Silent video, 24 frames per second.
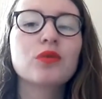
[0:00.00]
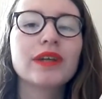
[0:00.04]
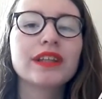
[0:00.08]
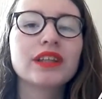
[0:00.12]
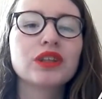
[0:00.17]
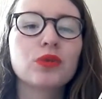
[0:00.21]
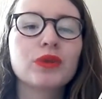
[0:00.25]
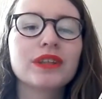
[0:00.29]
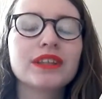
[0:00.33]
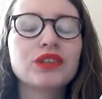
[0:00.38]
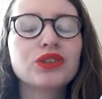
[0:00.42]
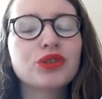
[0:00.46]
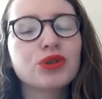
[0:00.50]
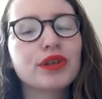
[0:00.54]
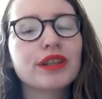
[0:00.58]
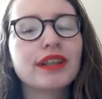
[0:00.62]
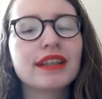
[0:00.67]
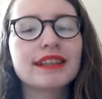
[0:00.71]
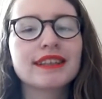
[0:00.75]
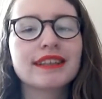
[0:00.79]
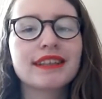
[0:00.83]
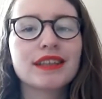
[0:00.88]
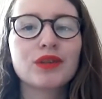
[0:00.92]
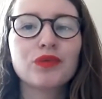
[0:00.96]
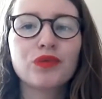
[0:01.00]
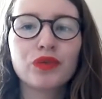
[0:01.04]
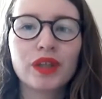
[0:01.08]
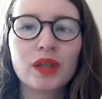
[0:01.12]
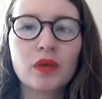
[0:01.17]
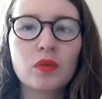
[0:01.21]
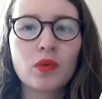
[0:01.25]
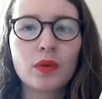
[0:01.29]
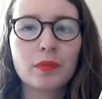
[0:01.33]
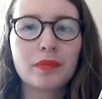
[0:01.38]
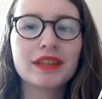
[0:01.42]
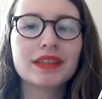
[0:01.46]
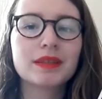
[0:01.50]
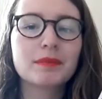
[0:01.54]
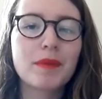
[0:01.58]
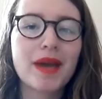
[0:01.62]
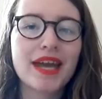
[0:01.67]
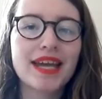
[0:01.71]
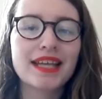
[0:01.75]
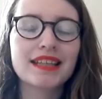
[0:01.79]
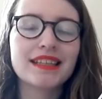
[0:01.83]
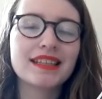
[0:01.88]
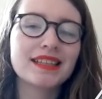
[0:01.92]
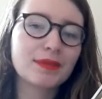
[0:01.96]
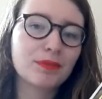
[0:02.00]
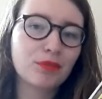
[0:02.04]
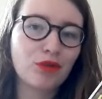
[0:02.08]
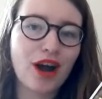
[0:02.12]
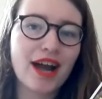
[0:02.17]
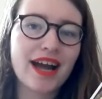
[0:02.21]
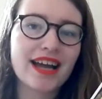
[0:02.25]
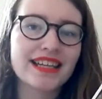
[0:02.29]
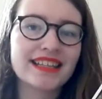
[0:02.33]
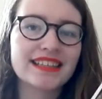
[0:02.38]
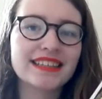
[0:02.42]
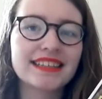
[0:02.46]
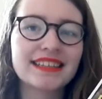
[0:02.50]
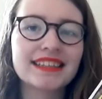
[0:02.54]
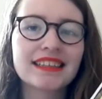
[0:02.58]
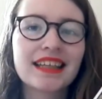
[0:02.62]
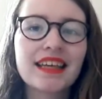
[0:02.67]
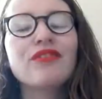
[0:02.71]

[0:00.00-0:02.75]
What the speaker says: which was shortlisted for the Women's Baileys Prize.